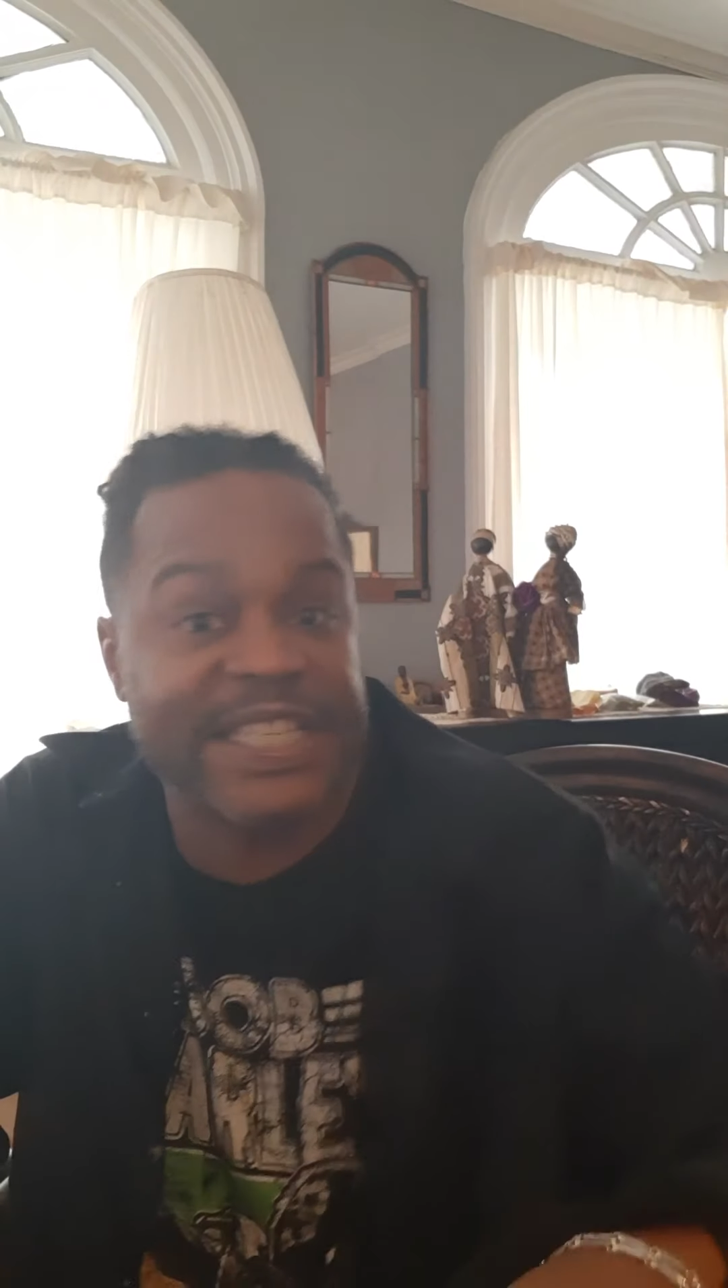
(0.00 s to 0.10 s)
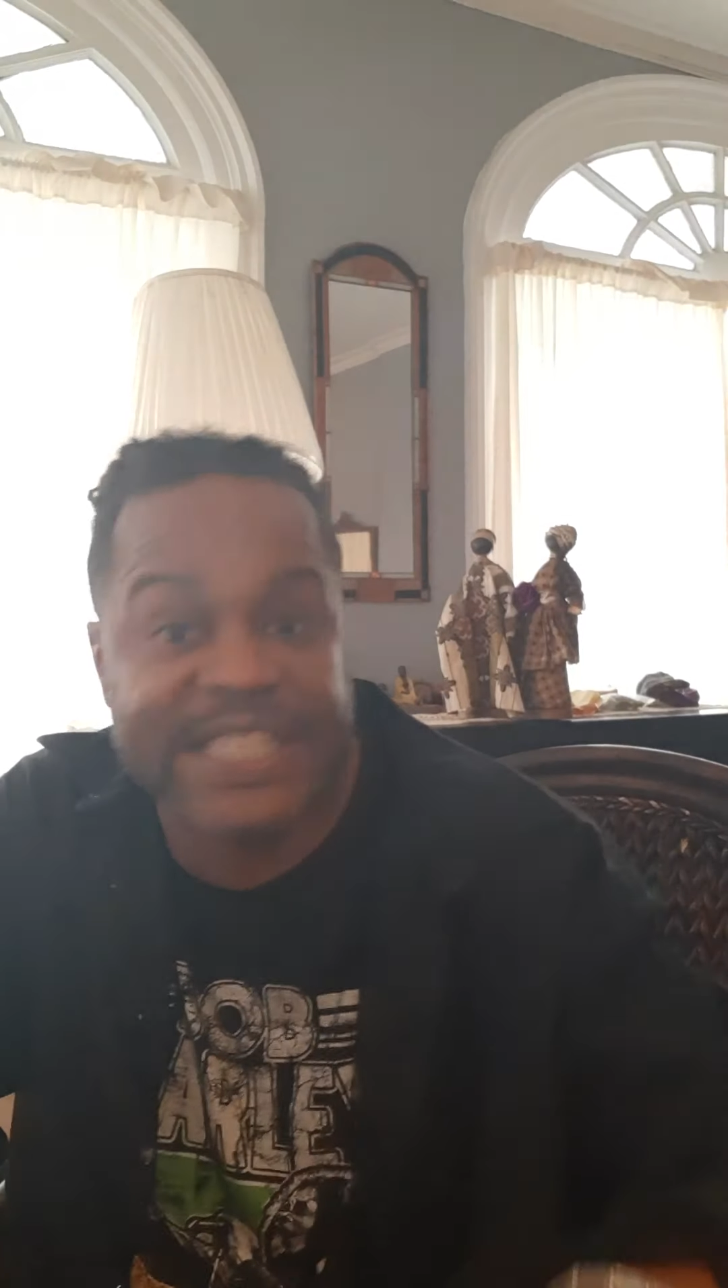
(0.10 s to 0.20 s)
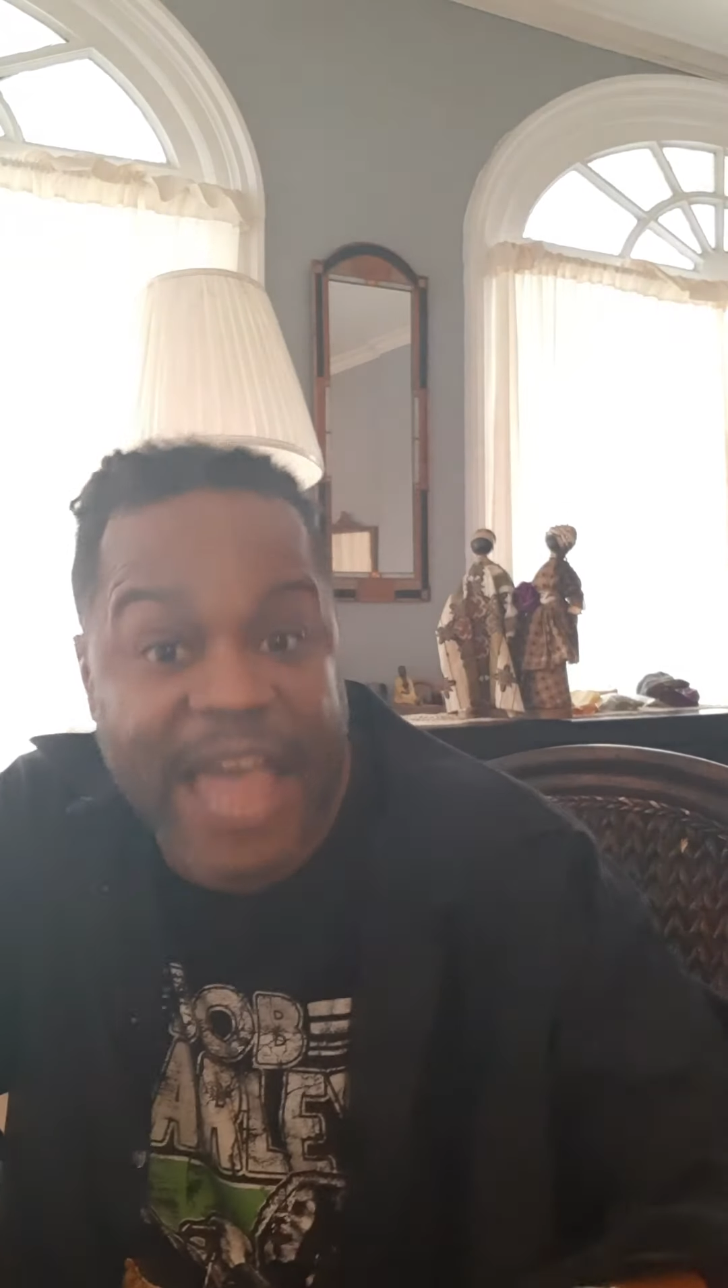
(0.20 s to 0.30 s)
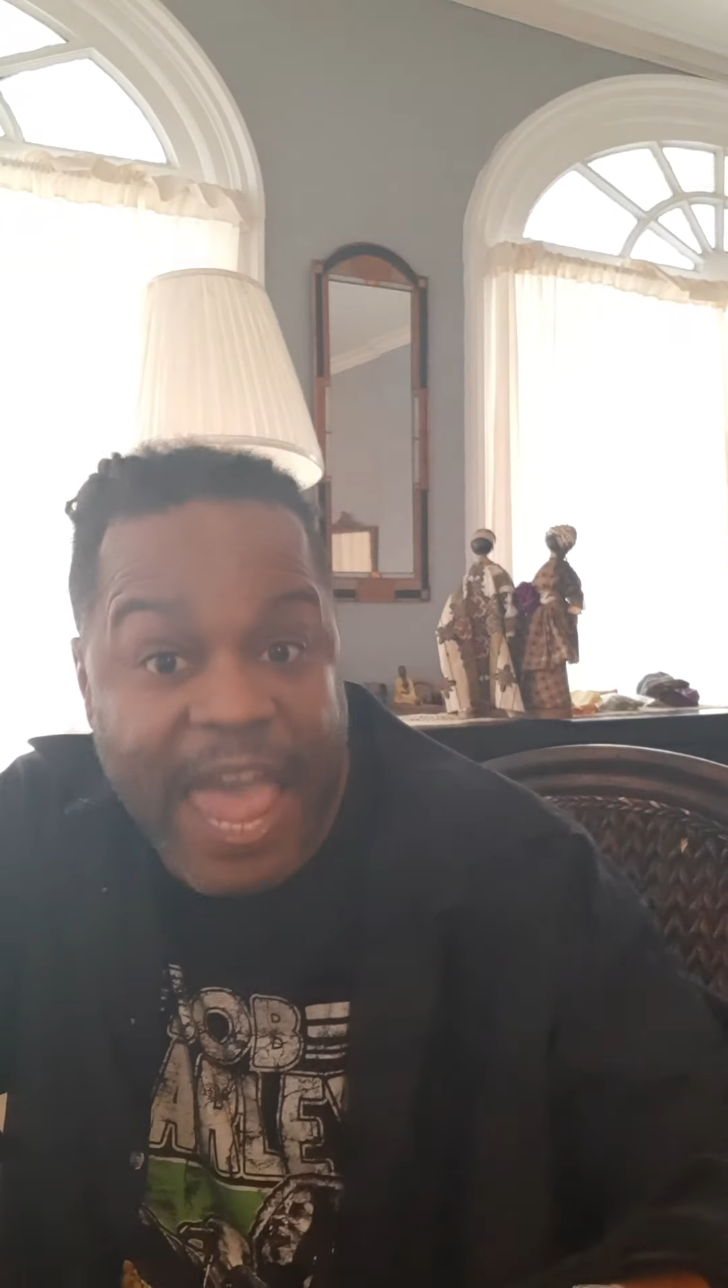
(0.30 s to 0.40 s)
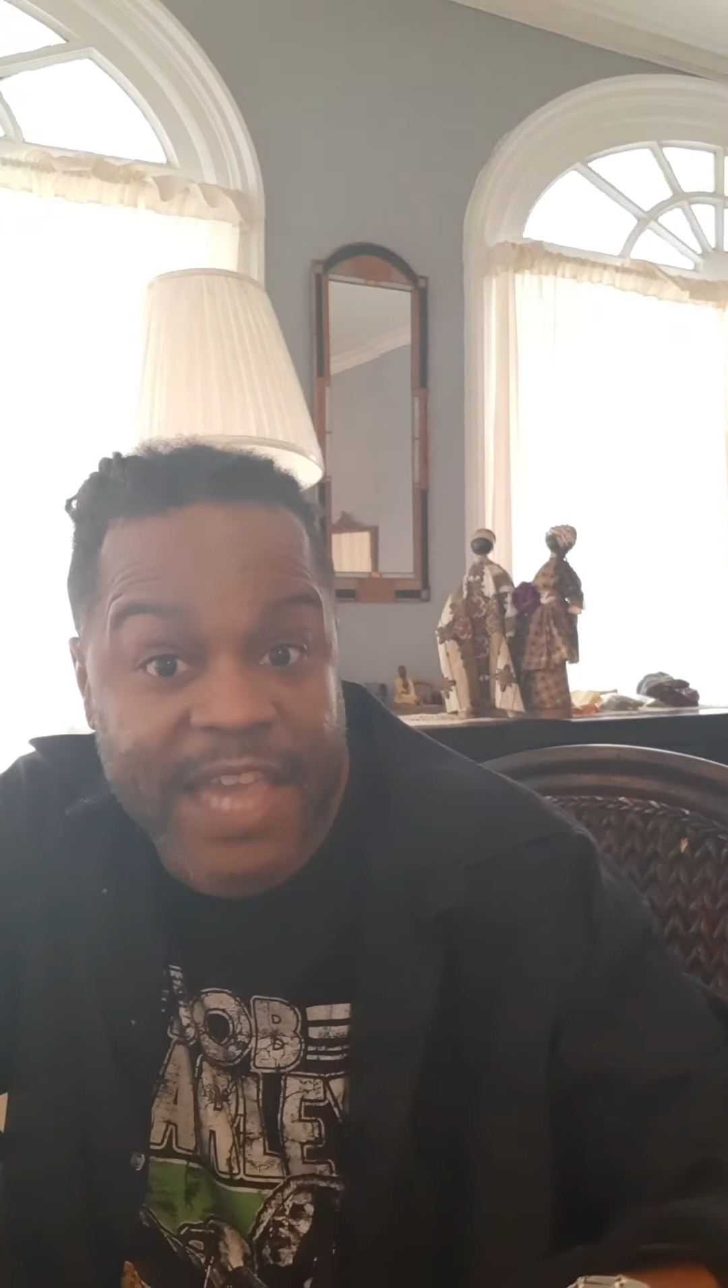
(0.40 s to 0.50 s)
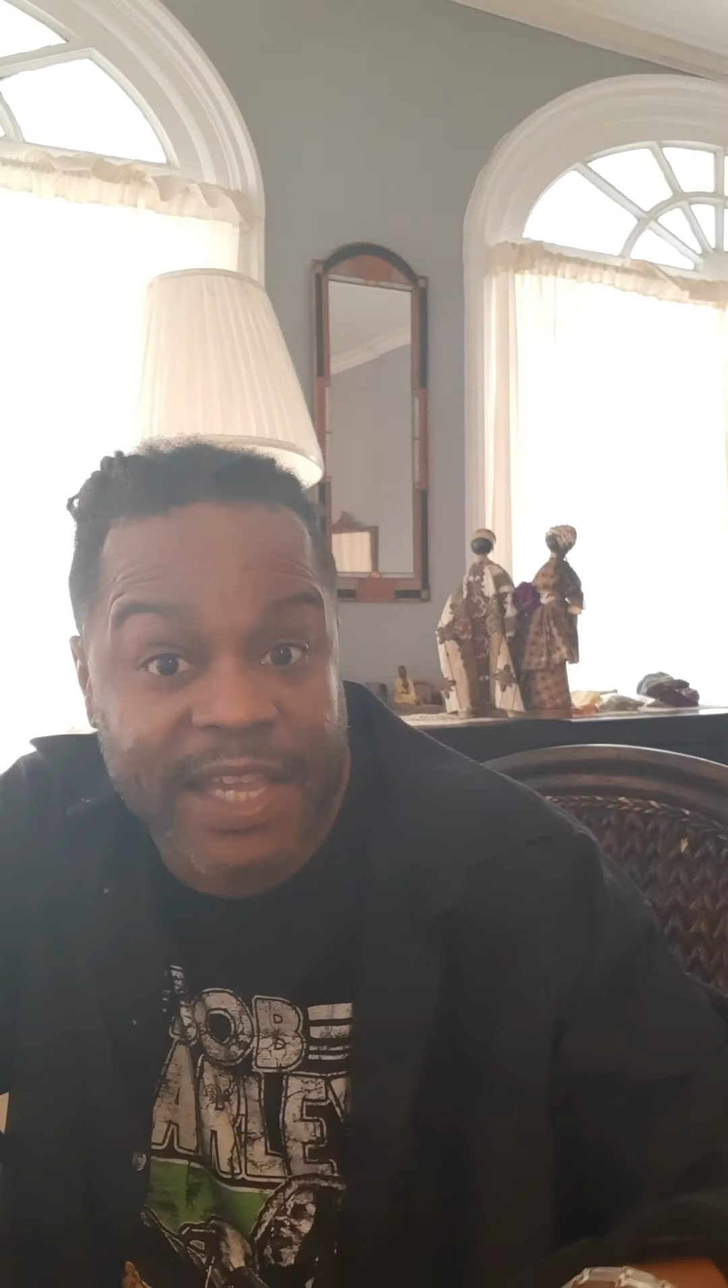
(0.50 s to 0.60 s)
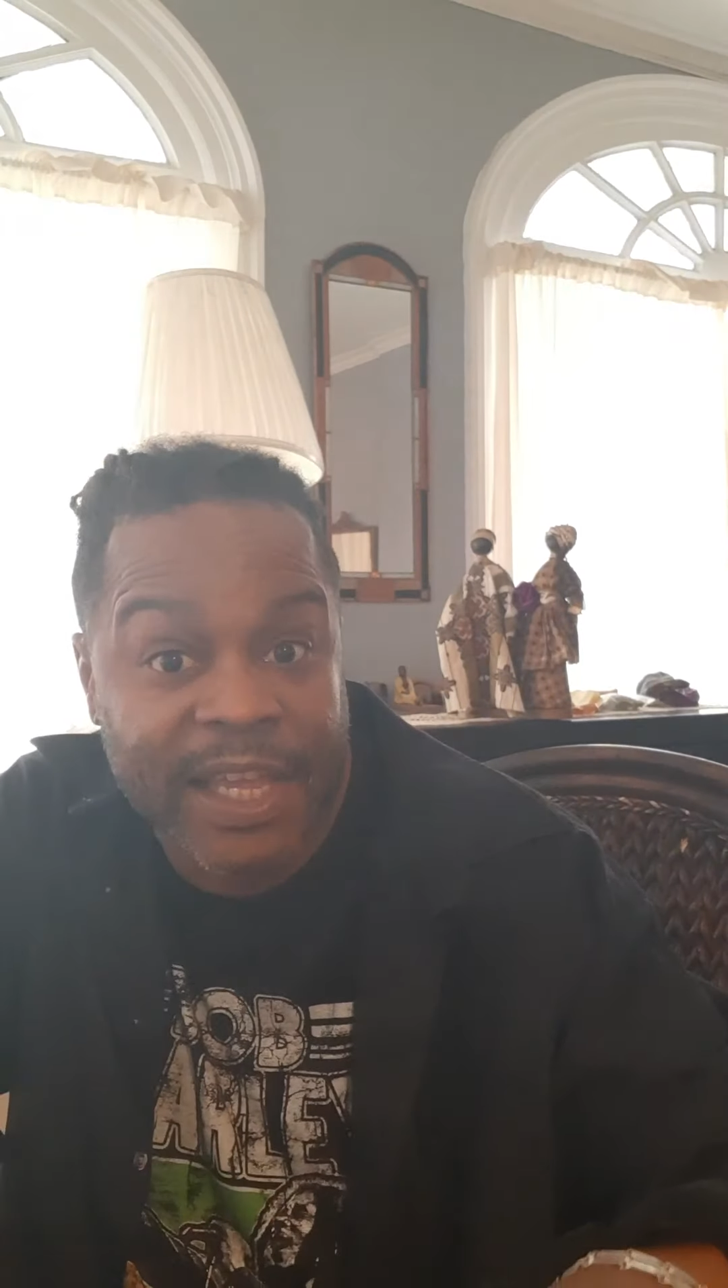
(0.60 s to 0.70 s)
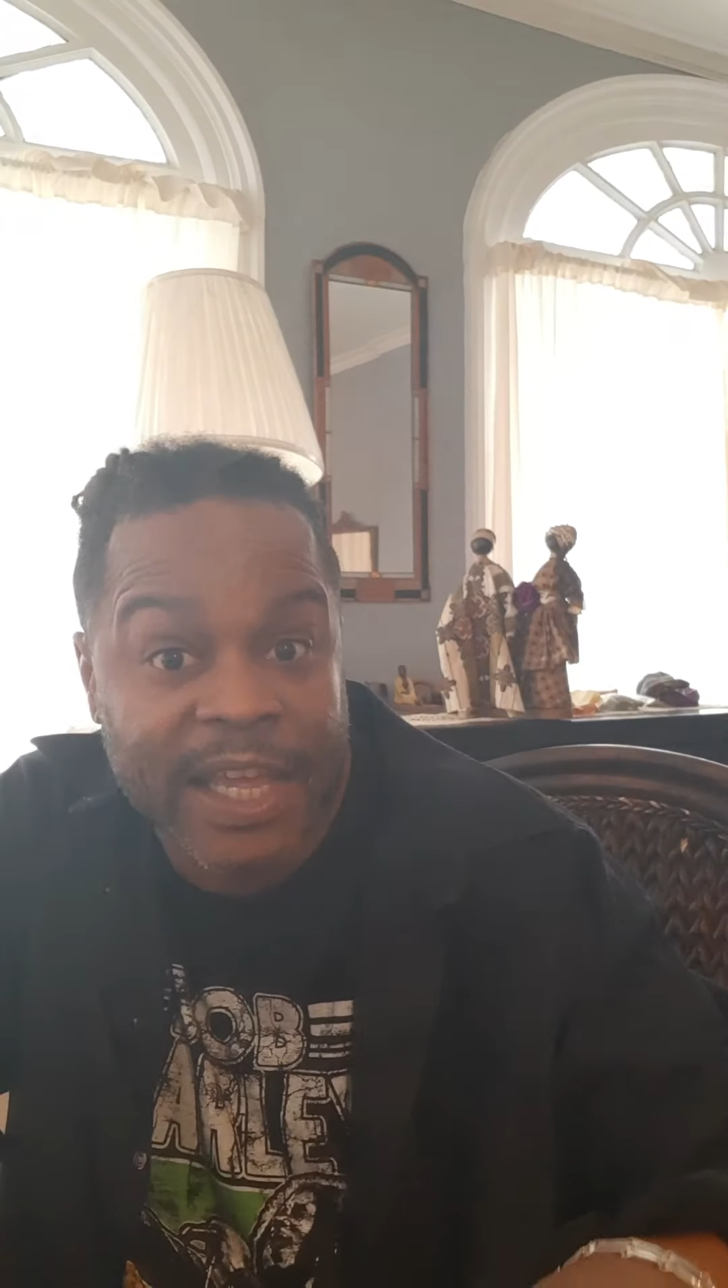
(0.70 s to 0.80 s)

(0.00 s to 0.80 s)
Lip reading: say